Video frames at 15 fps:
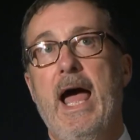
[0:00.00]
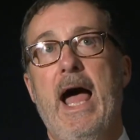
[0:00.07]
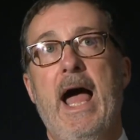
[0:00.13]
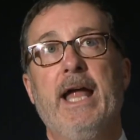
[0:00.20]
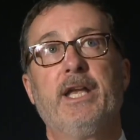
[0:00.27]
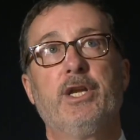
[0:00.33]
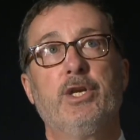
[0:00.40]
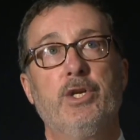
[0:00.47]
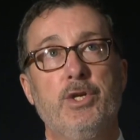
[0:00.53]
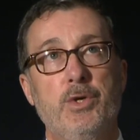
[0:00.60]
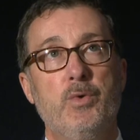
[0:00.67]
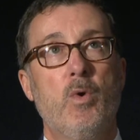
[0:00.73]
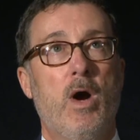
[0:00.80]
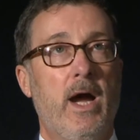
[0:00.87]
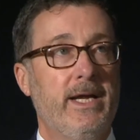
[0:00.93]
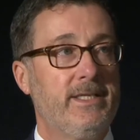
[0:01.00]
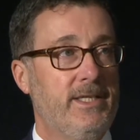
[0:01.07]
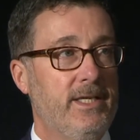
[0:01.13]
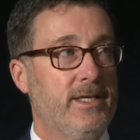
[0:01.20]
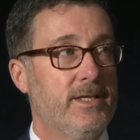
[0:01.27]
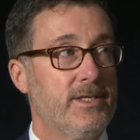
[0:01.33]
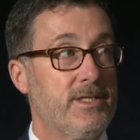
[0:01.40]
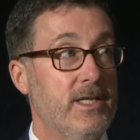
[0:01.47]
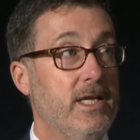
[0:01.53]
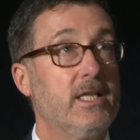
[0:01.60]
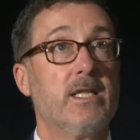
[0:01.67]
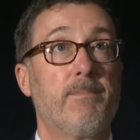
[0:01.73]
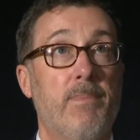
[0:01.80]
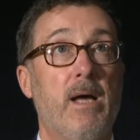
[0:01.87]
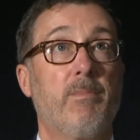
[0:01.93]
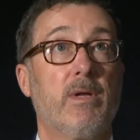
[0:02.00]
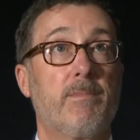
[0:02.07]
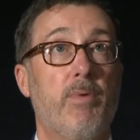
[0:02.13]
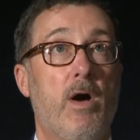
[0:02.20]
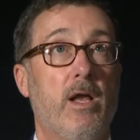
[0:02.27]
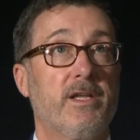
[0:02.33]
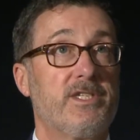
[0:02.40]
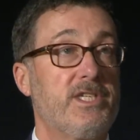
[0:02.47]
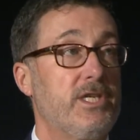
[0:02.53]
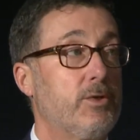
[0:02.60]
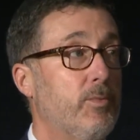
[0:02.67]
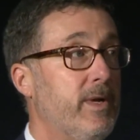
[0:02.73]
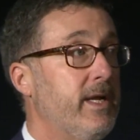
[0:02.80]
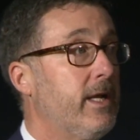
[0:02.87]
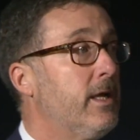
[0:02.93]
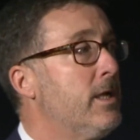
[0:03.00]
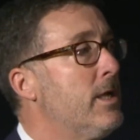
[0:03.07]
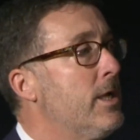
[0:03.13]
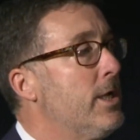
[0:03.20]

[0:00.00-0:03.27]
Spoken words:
at new ideas in the public policy arena